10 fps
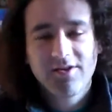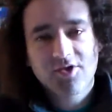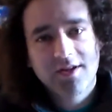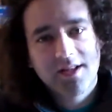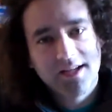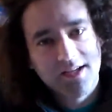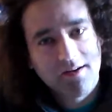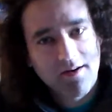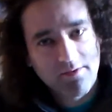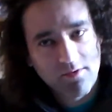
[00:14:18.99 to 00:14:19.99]
tried to like
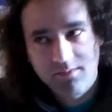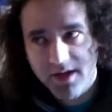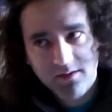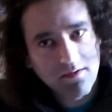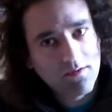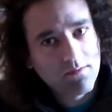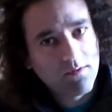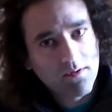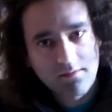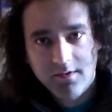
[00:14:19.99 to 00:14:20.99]
get her out of the room, like,
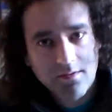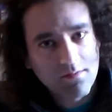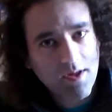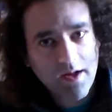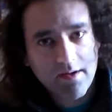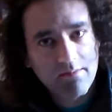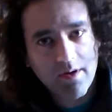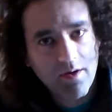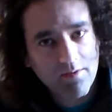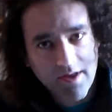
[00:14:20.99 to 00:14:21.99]
no, don't let him
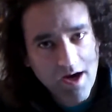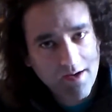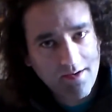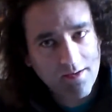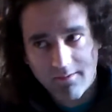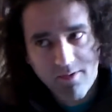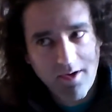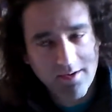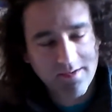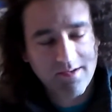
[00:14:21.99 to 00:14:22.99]
know that I did the
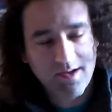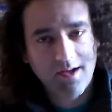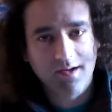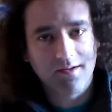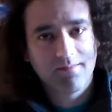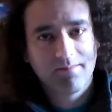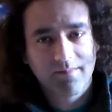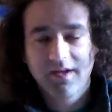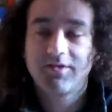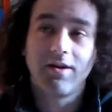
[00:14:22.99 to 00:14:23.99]
wrong thing.
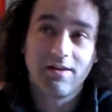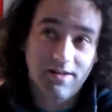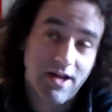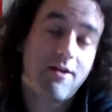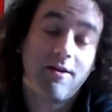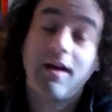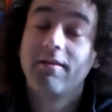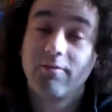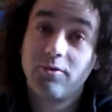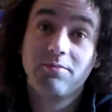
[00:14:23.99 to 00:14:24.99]
Sorry, get her
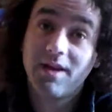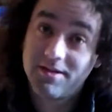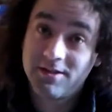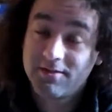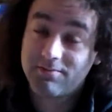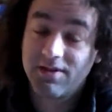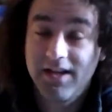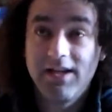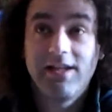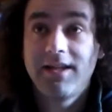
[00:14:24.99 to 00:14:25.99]
out of the room. The hygienist was a
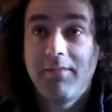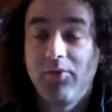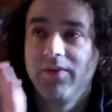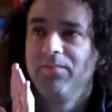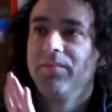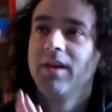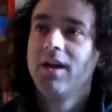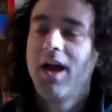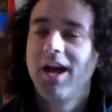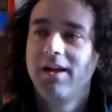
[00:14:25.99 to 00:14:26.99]
lady at that point.
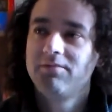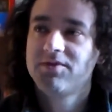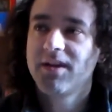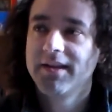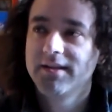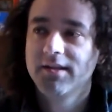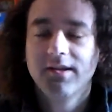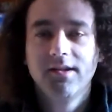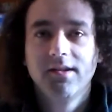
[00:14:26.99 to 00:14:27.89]
I'm just like,